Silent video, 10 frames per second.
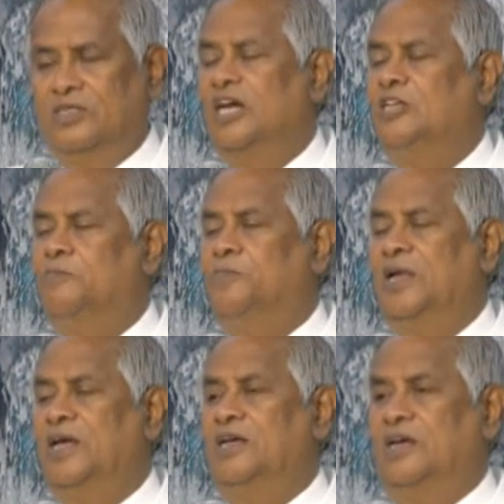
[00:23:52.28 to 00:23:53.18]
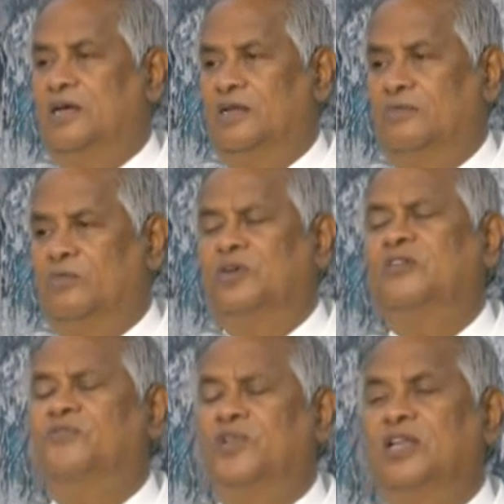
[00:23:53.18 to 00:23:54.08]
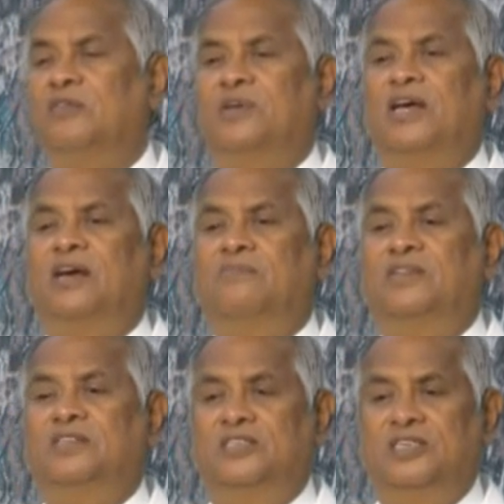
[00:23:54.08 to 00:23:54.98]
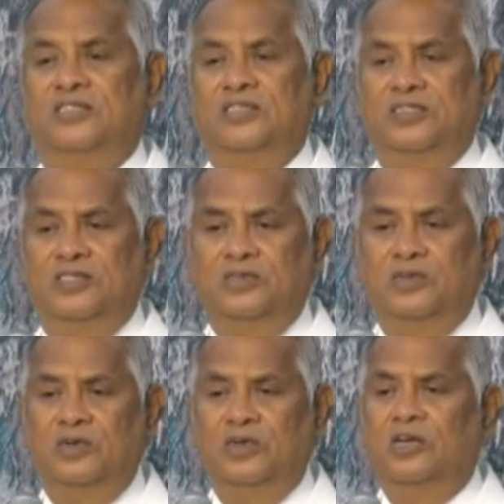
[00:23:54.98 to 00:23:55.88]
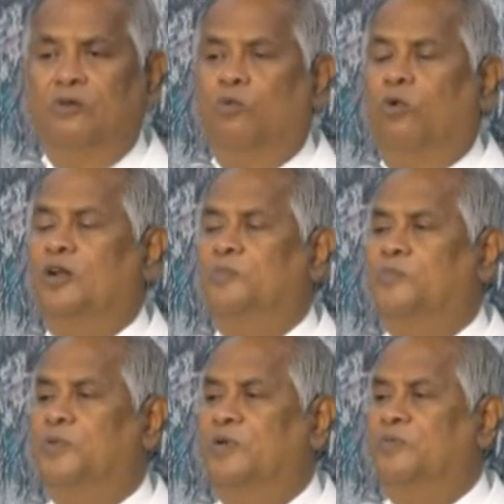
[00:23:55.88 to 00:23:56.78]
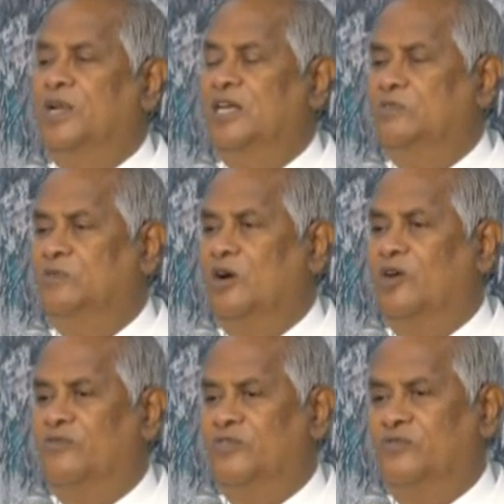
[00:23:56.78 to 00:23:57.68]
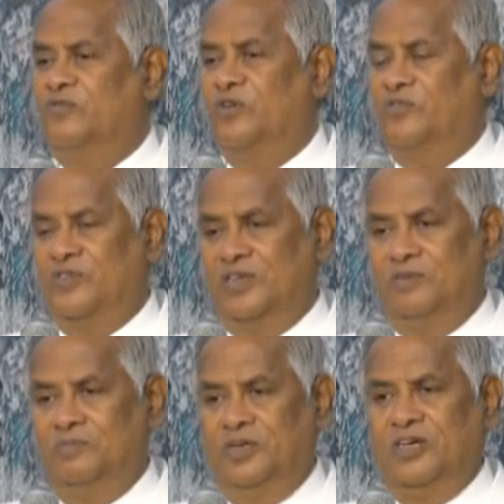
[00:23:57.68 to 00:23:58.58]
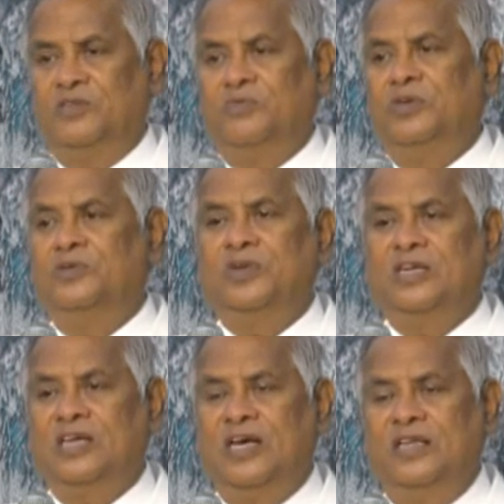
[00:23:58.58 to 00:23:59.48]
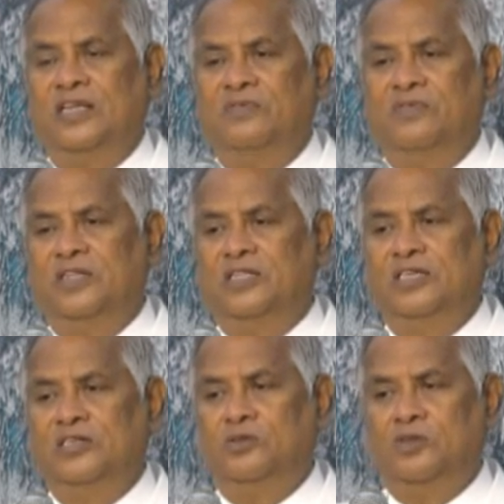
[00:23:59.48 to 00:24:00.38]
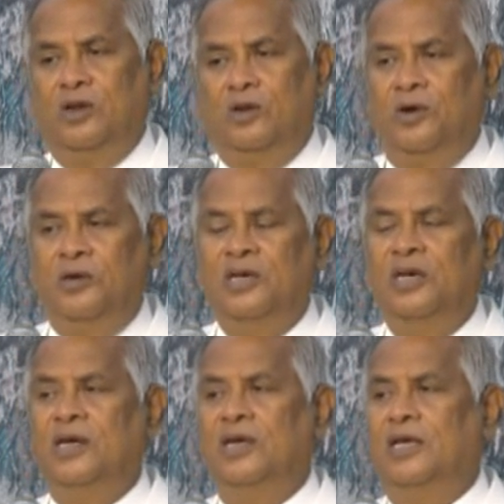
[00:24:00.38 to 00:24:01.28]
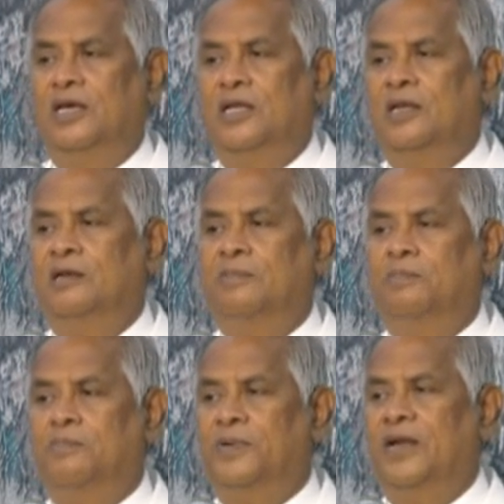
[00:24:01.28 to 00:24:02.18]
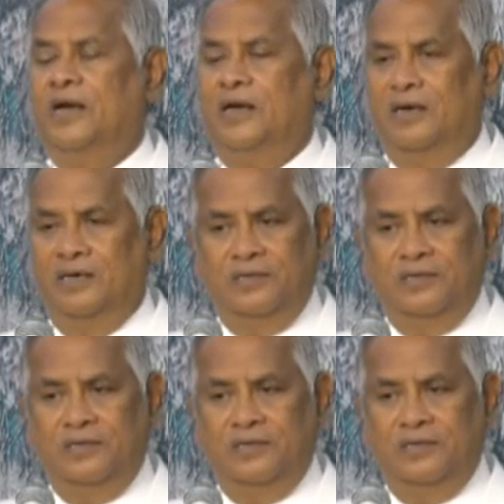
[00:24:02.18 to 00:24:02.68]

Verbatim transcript: That prayer, what a friend we have in Jesus. What privilege we often forfeit because we do not carry everything to the Lord in prayer.